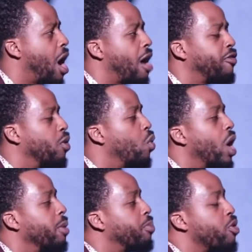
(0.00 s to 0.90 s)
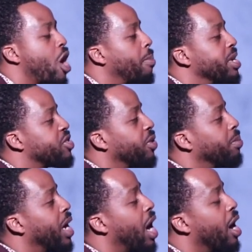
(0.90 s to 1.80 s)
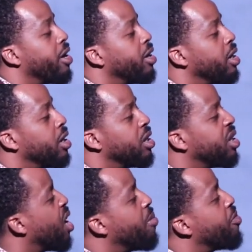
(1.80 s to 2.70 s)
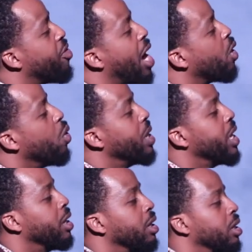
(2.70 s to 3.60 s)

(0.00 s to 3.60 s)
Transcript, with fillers: off of one promise from God come follow me.